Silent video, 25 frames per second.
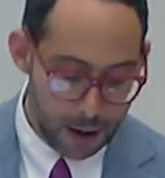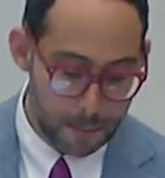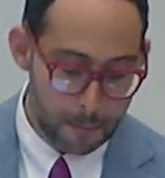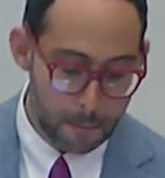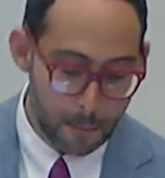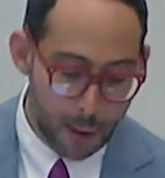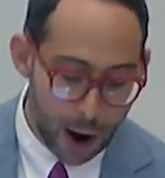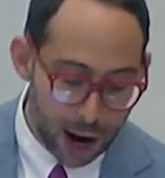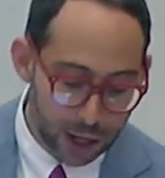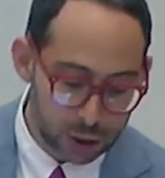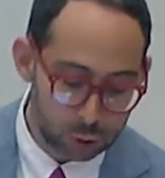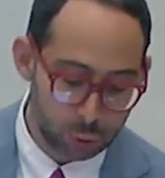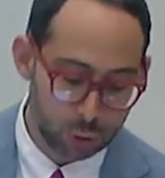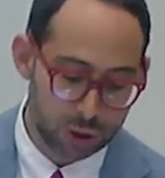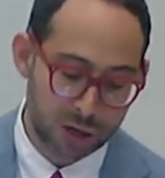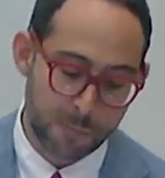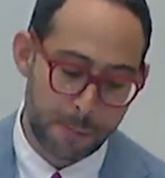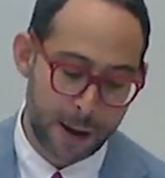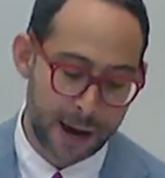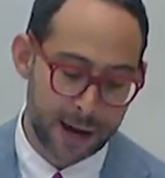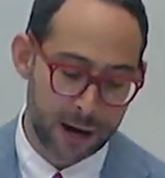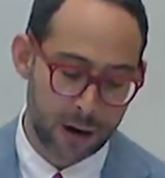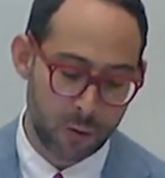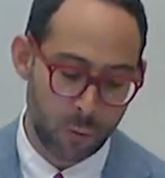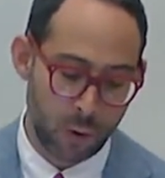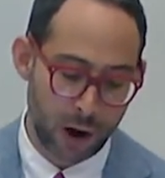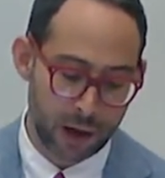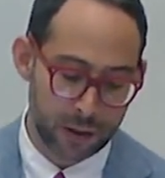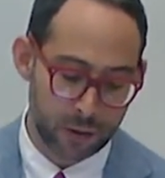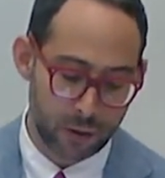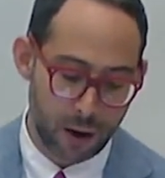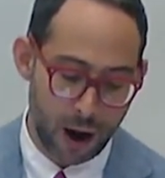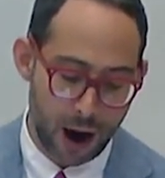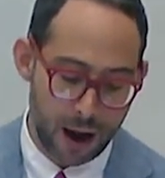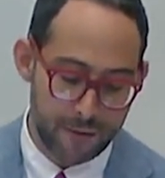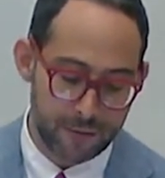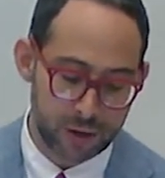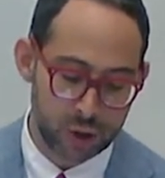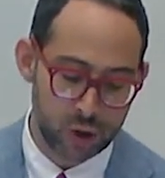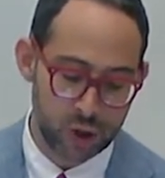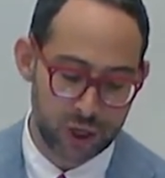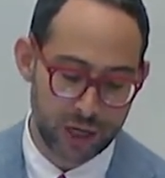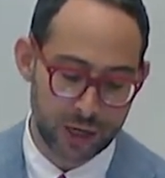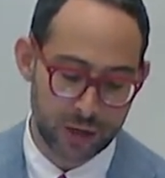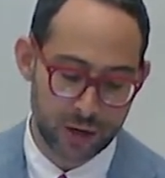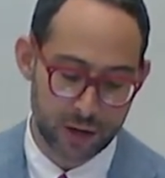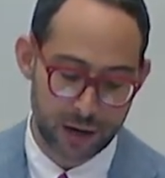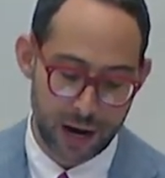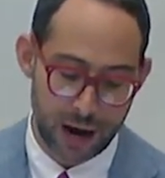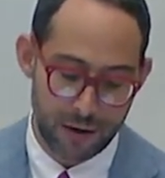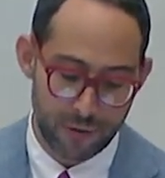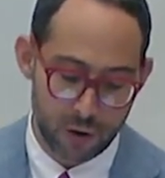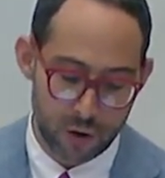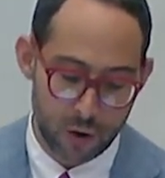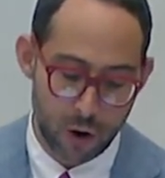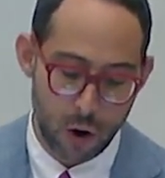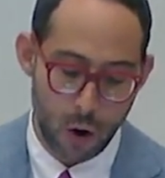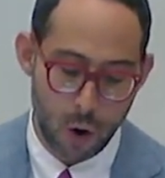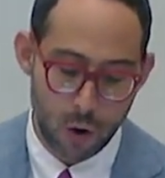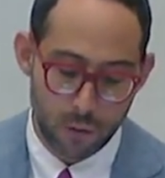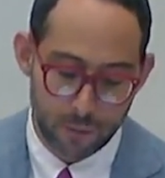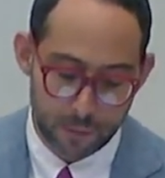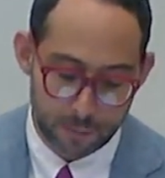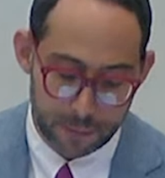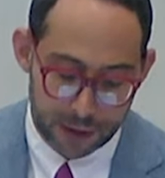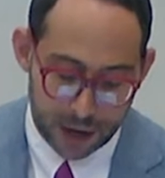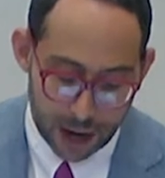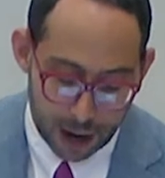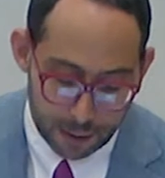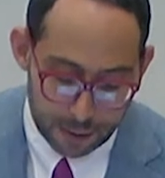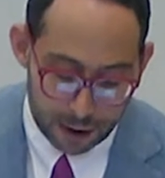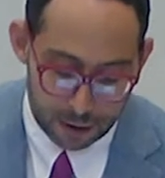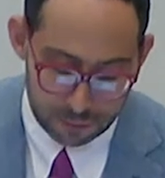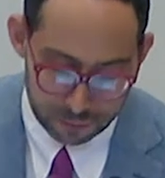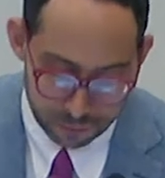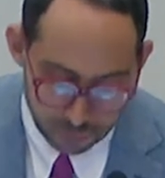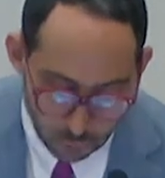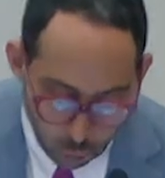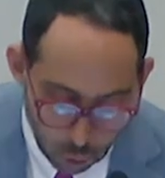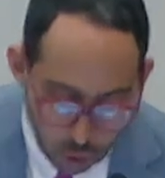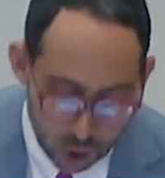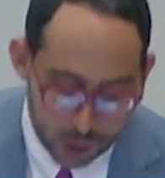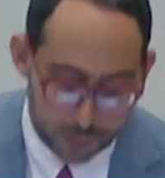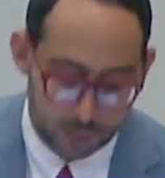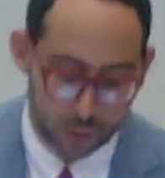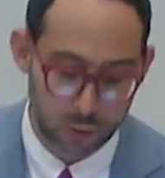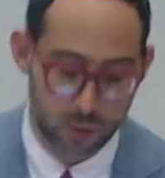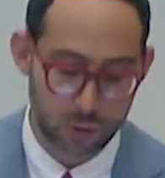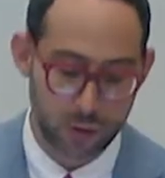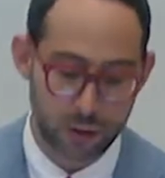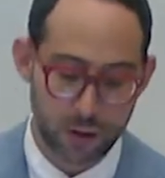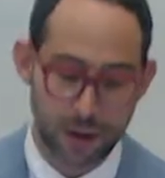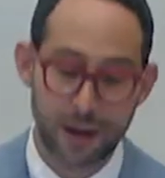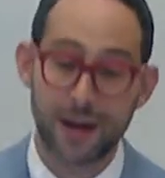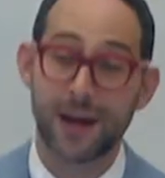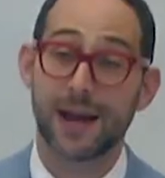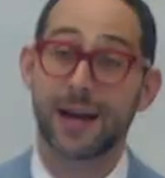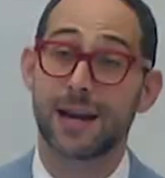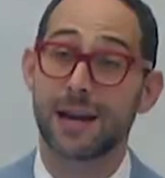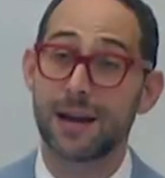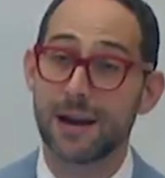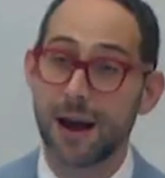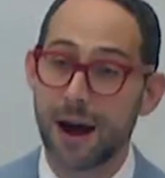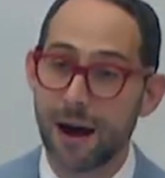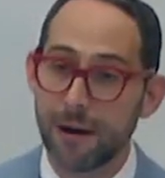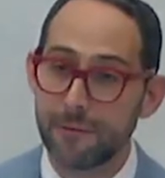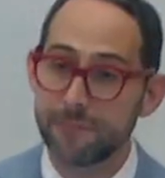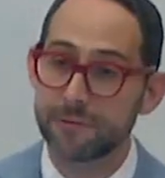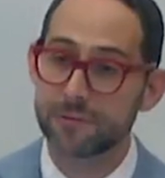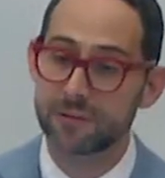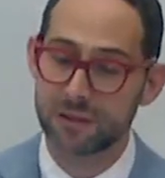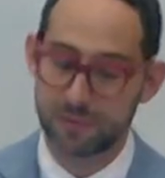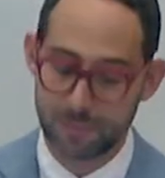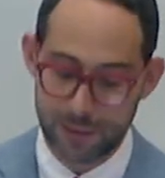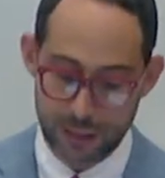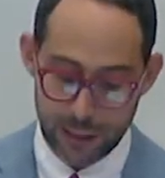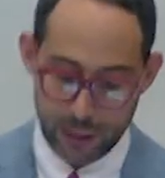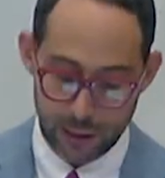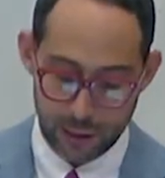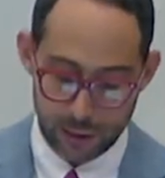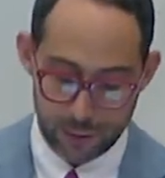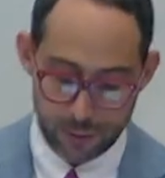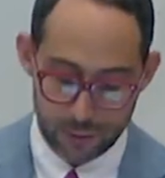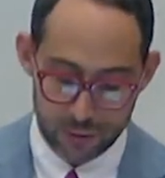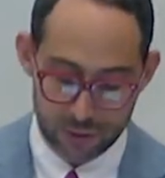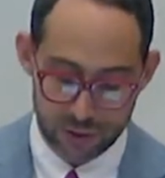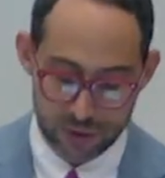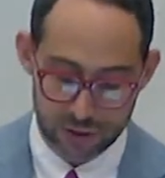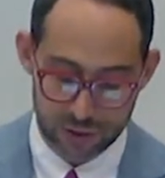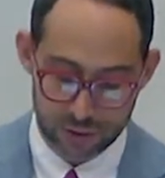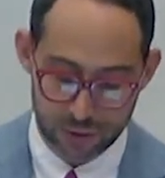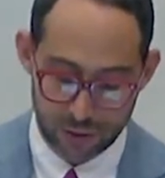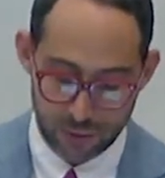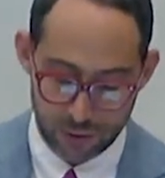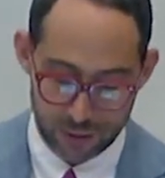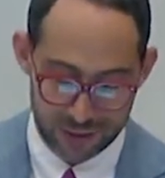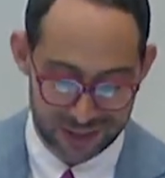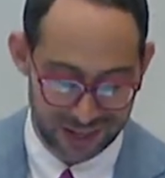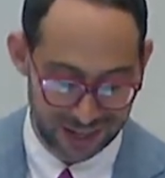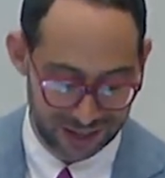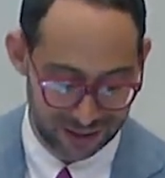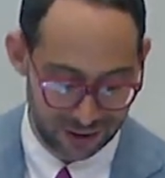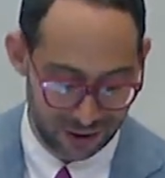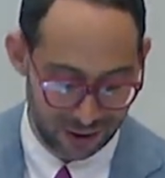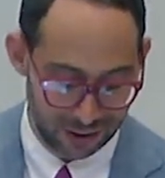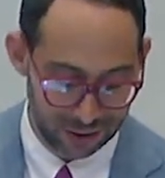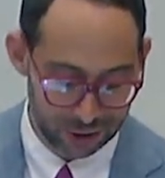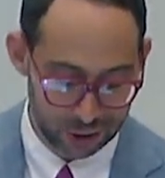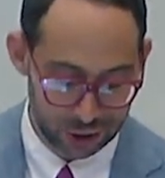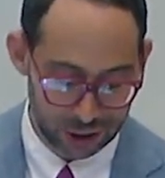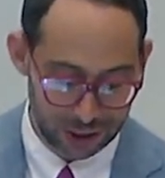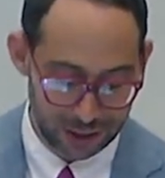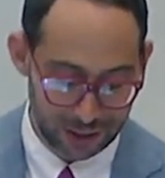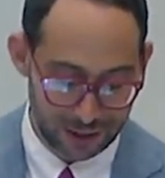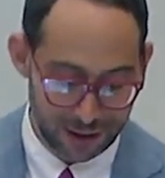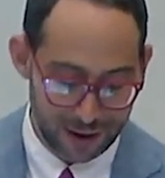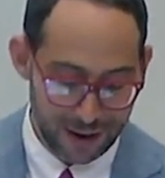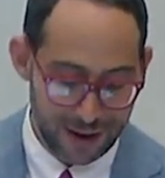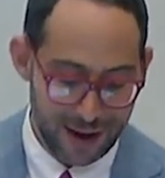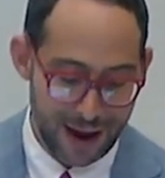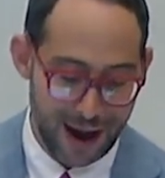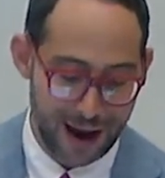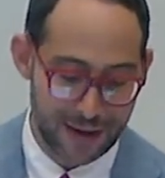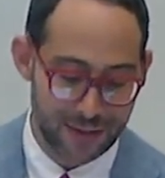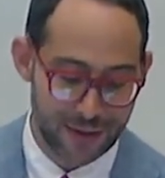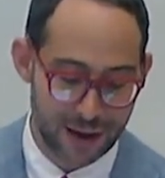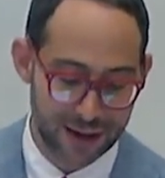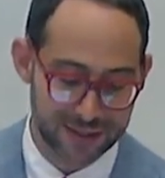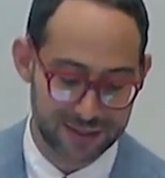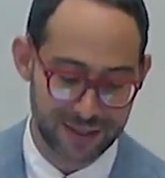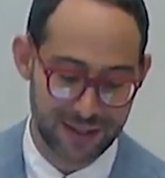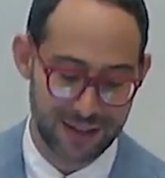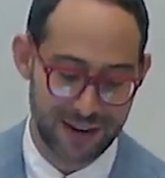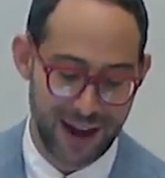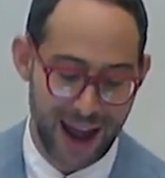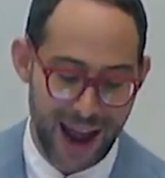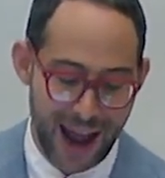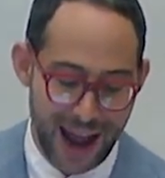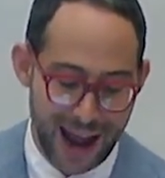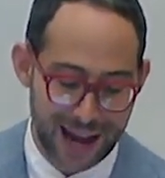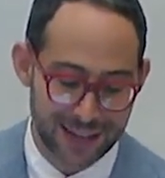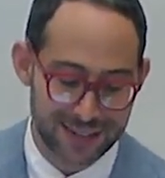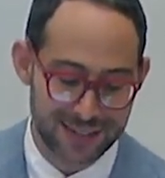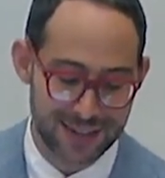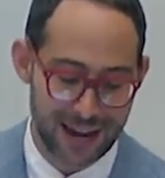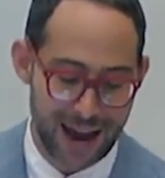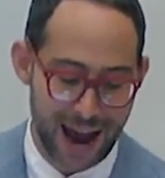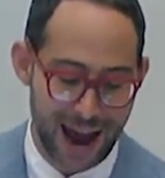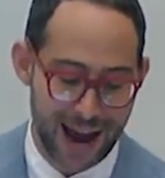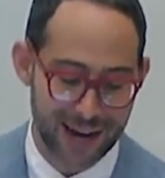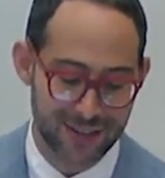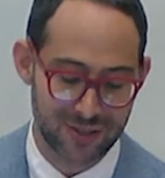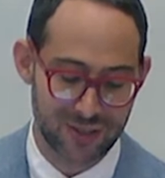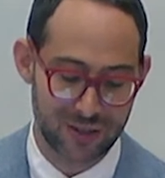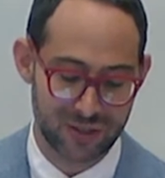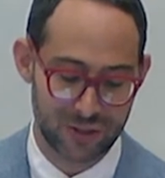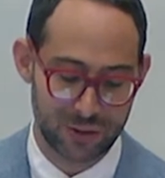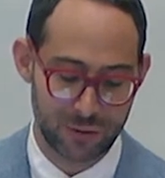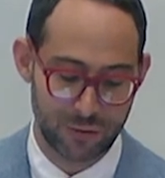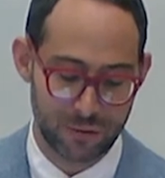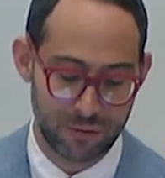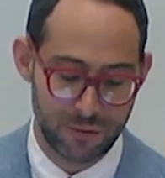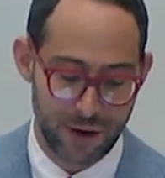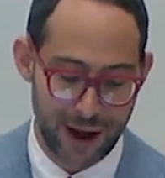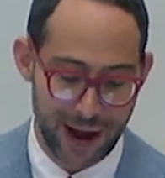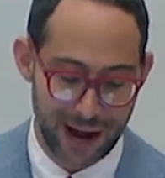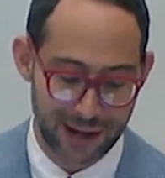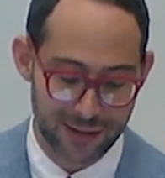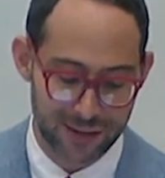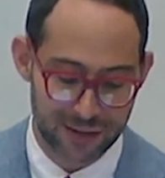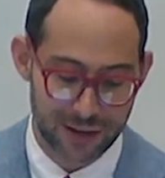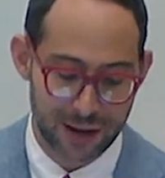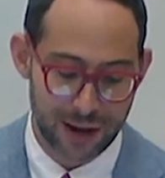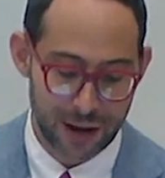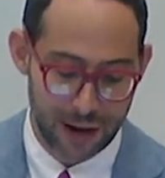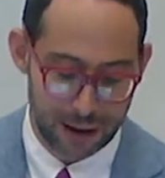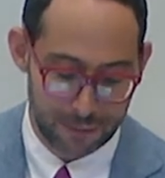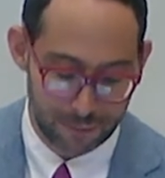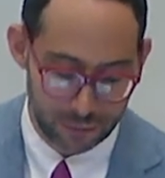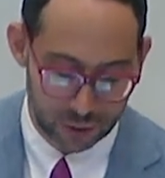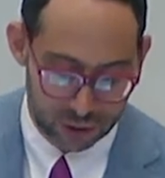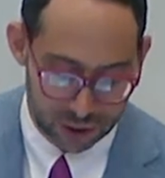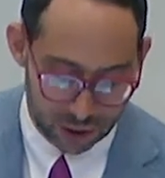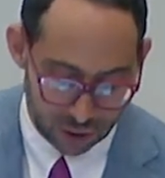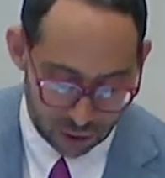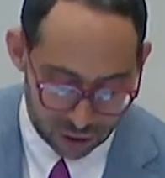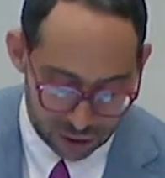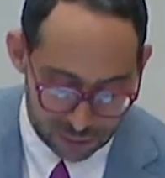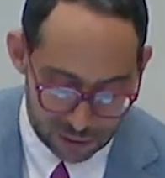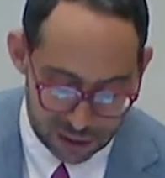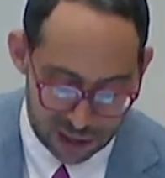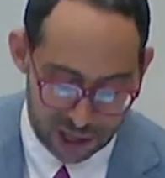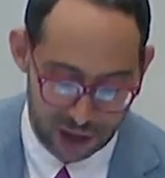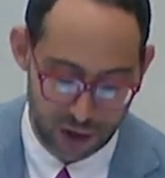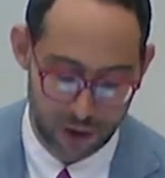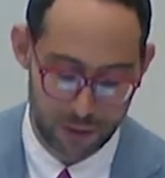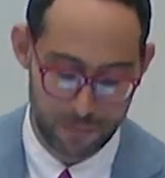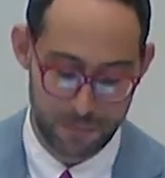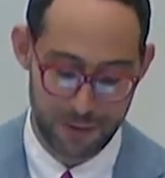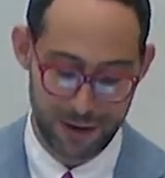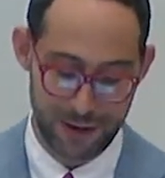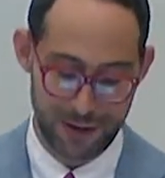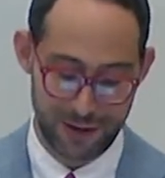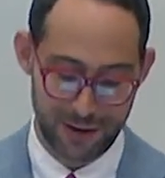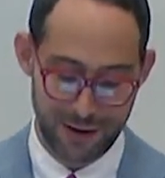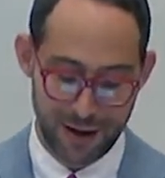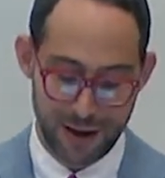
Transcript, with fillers: Much would depend on whether I V G could ever become affordable enough to be used as a current technology, and thus enhanced access to advanced infertility therapy.